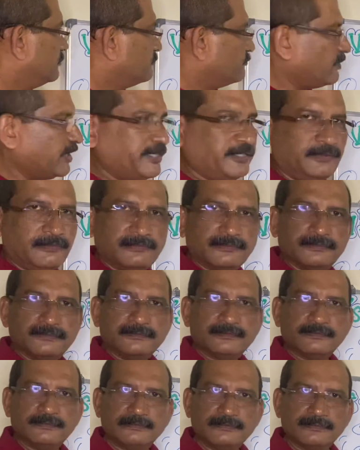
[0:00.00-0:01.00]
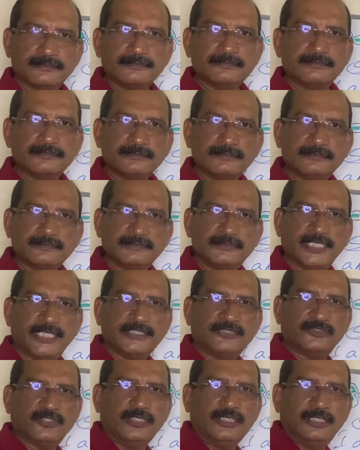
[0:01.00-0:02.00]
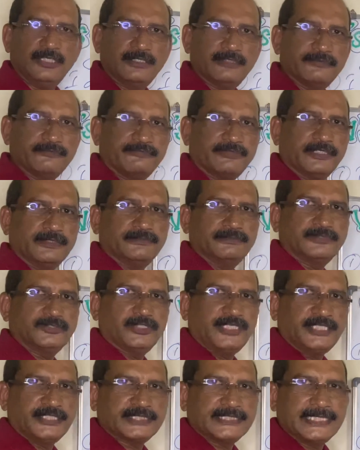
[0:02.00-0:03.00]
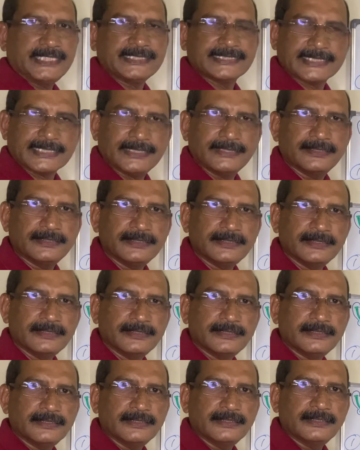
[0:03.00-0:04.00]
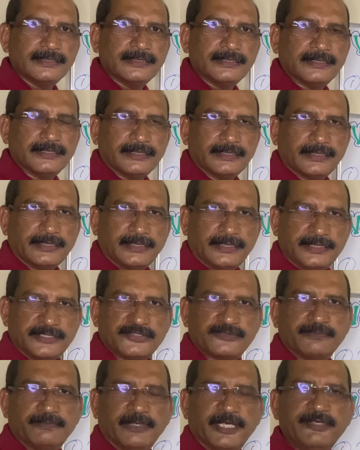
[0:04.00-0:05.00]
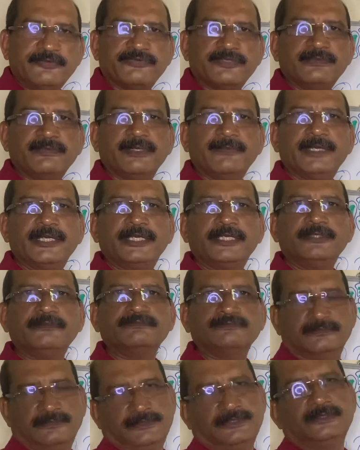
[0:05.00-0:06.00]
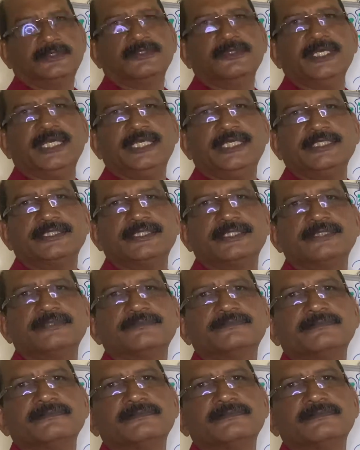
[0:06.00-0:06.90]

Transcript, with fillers: Fine. That's all from today's desk. It's bye from Abai. Good night.